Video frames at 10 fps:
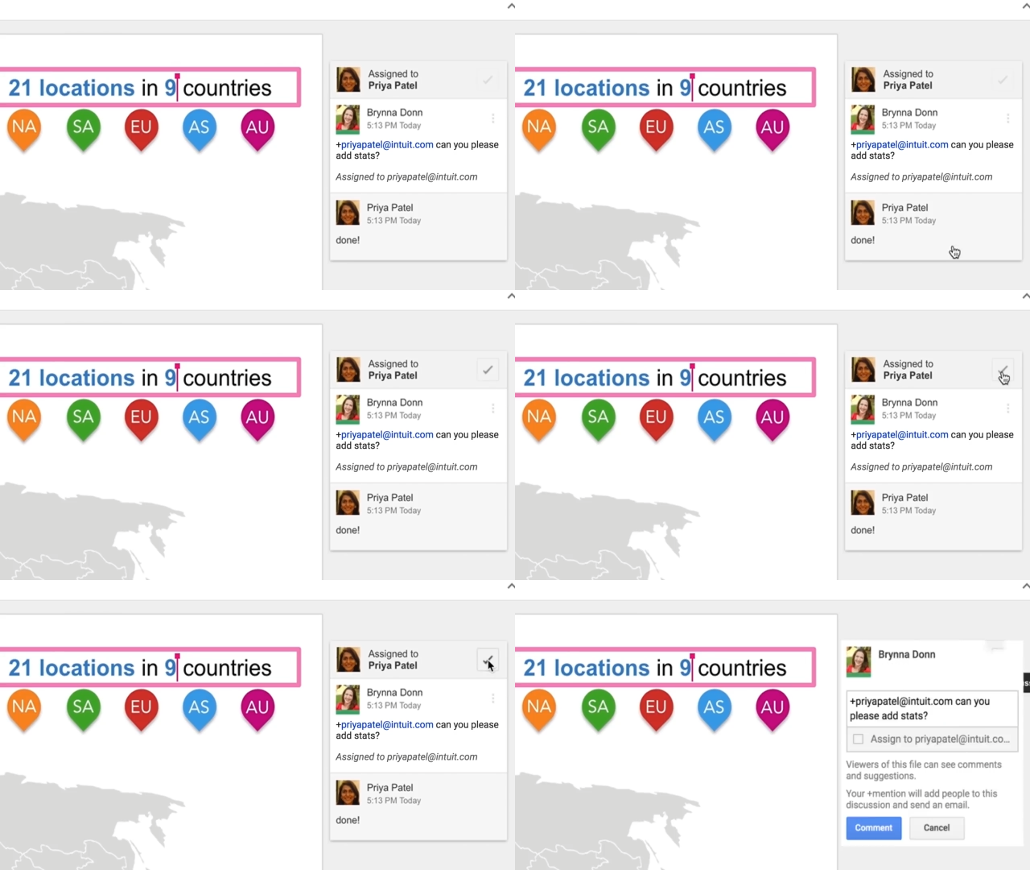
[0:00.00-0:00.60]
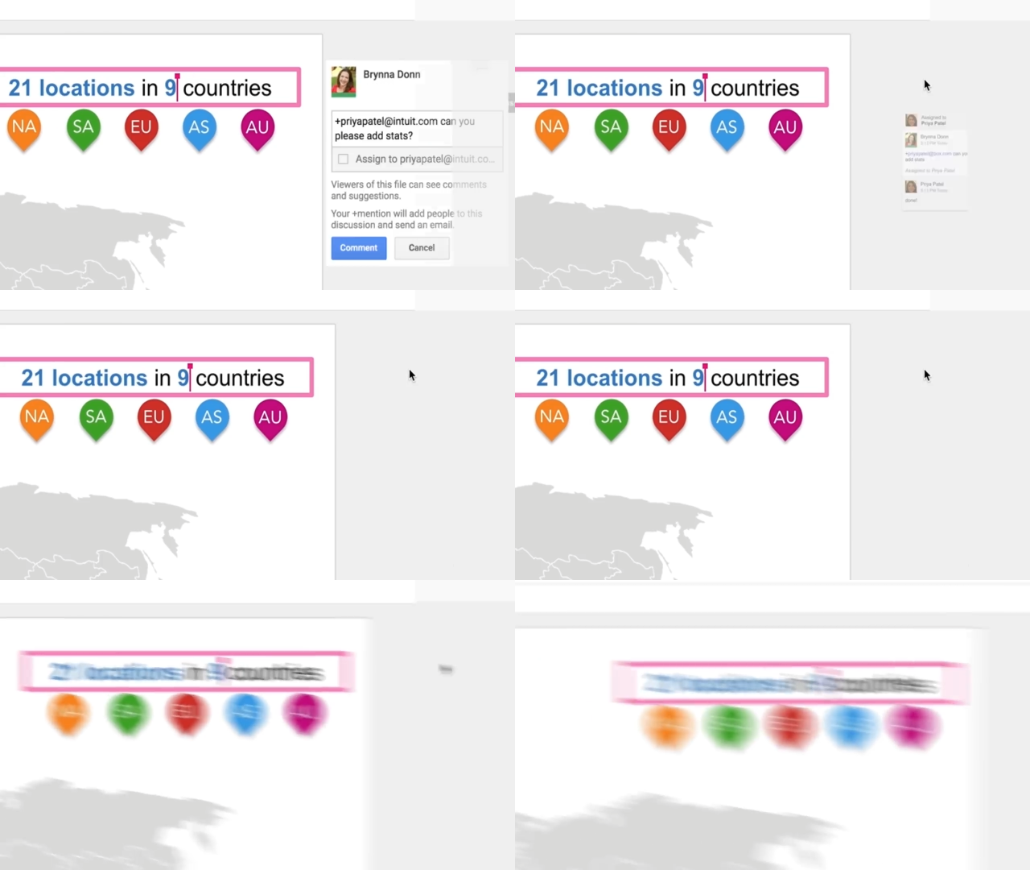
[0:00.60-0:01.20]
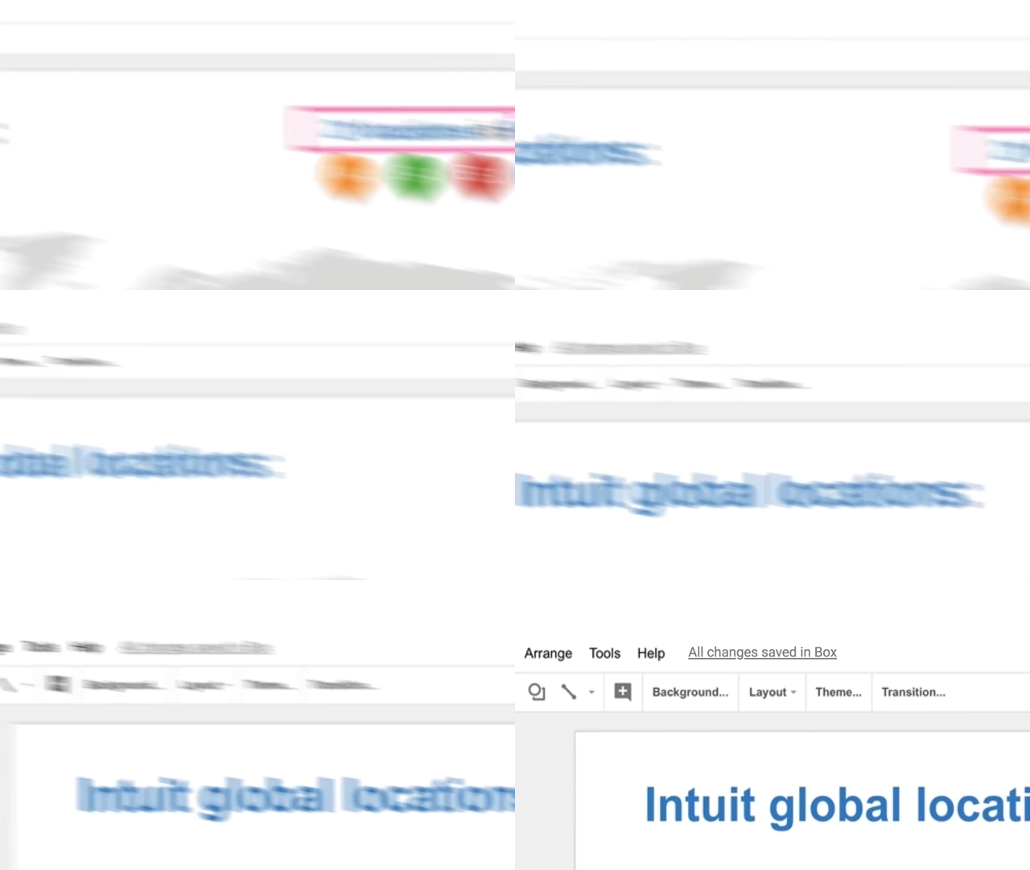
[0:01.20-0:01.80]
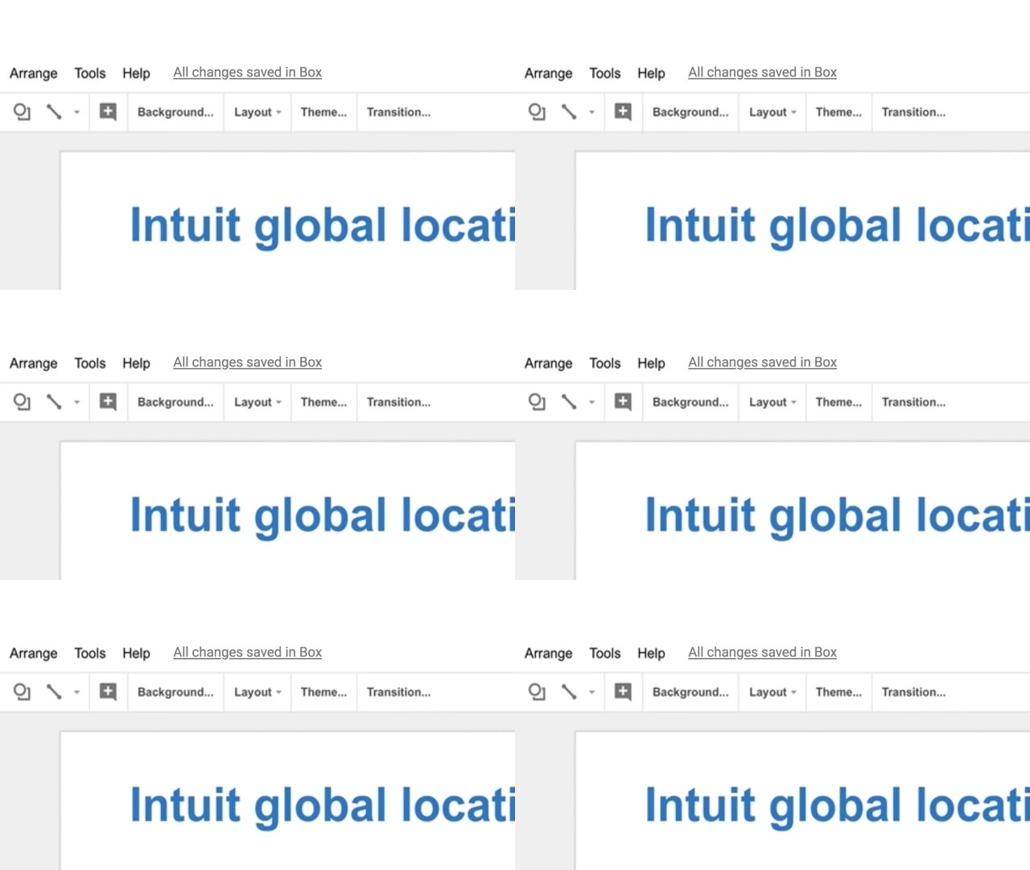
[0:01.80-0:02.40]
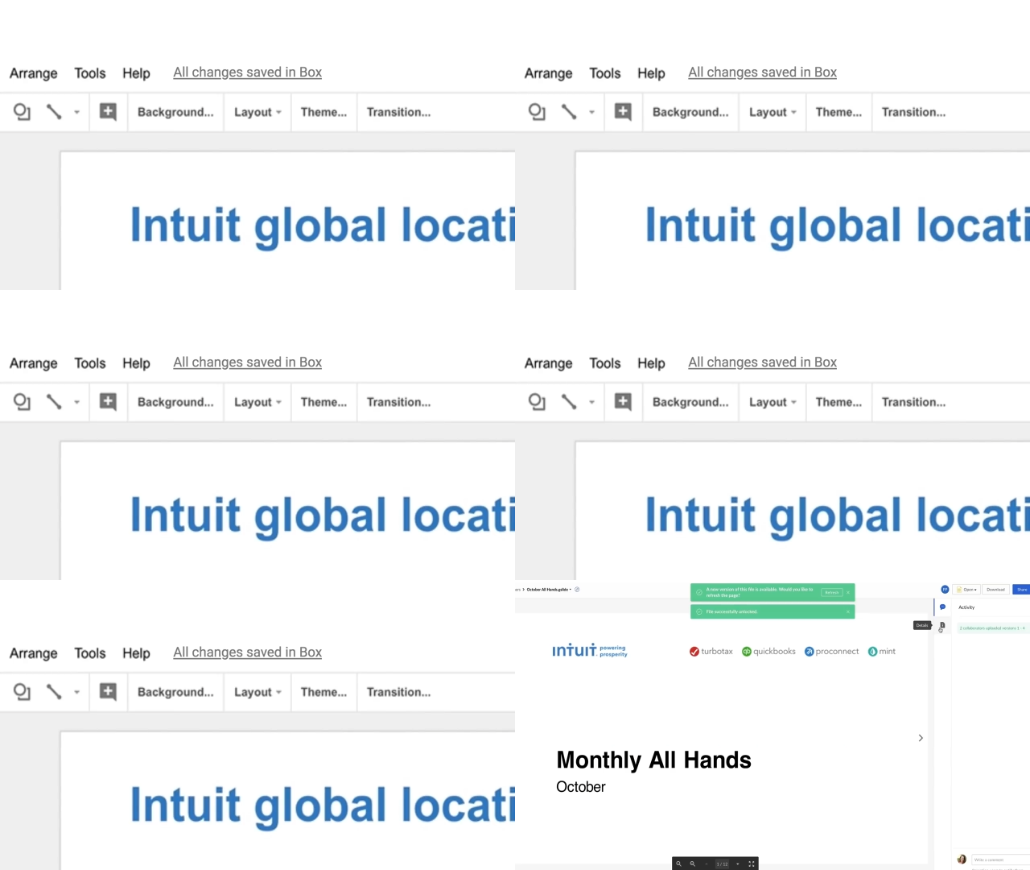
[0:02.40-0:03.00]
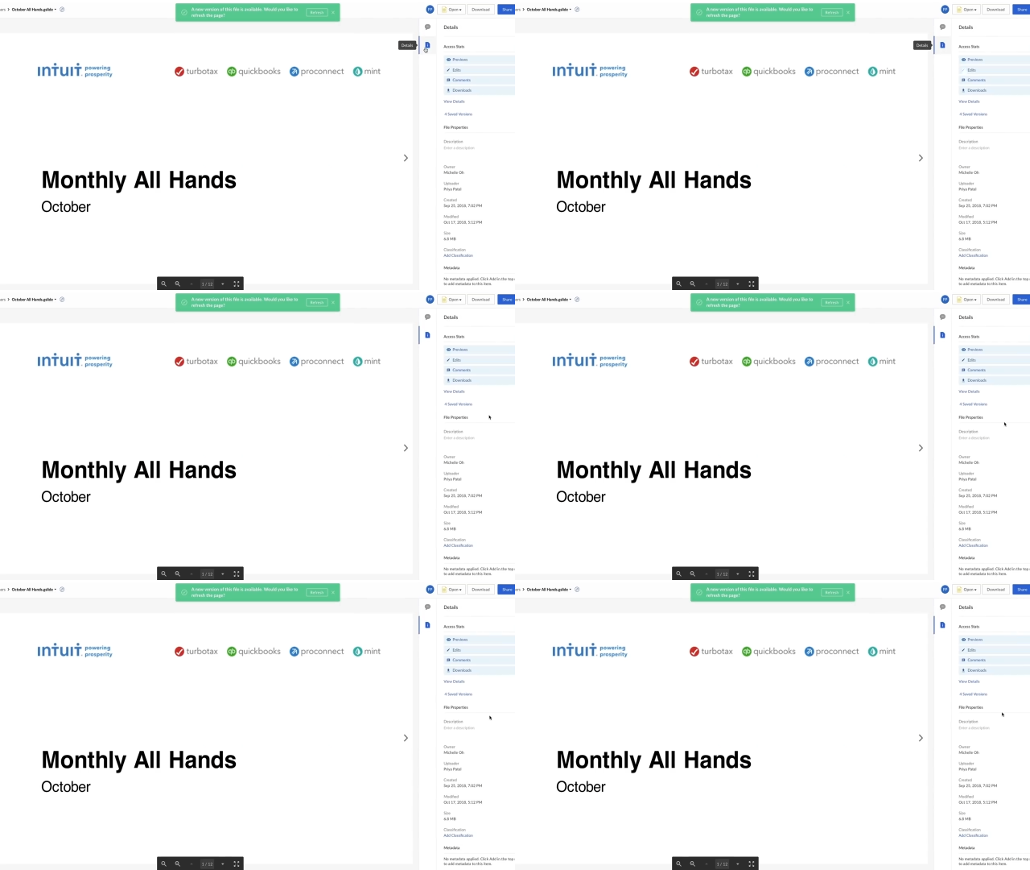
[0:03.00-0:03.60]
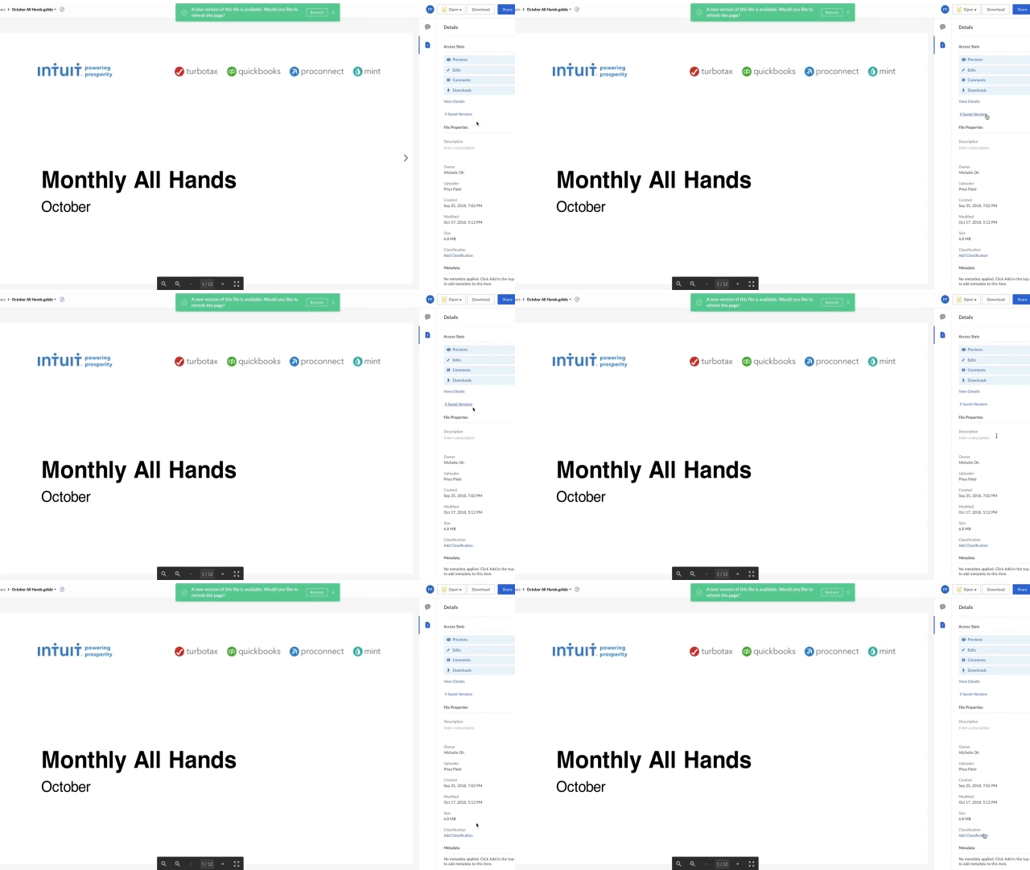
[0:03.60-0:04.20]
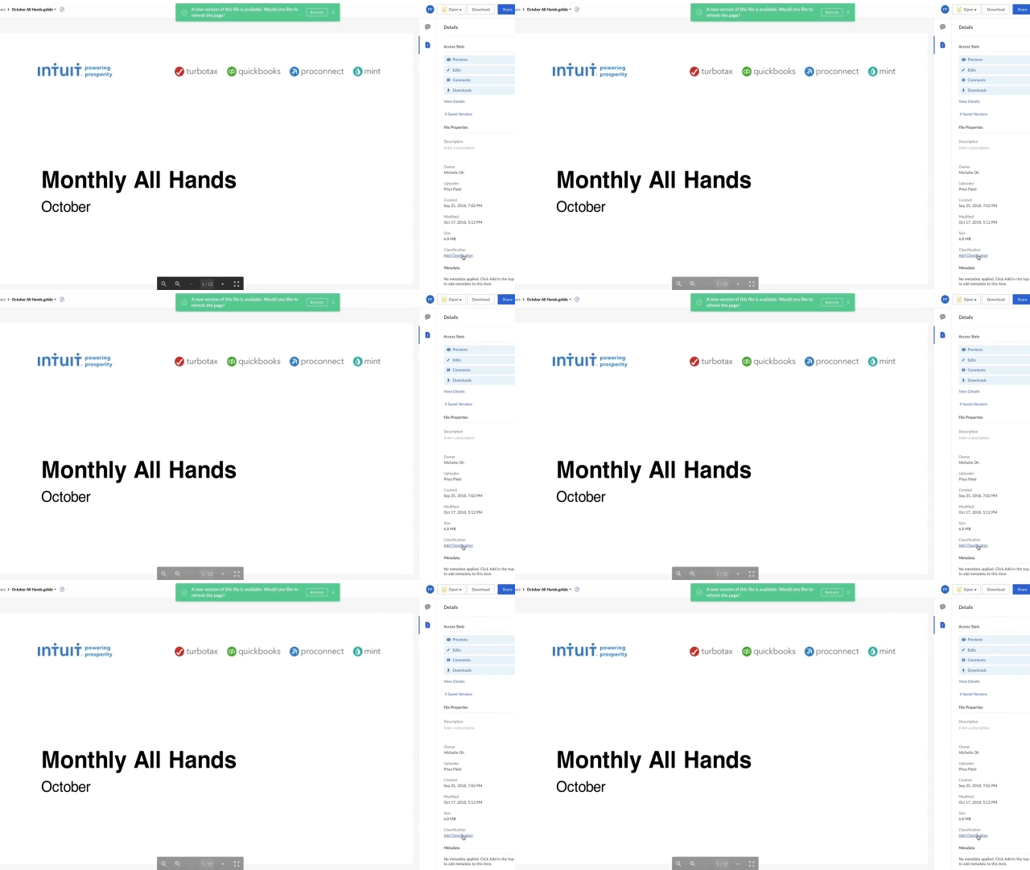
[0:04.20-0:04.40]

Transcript: (no speaker visible)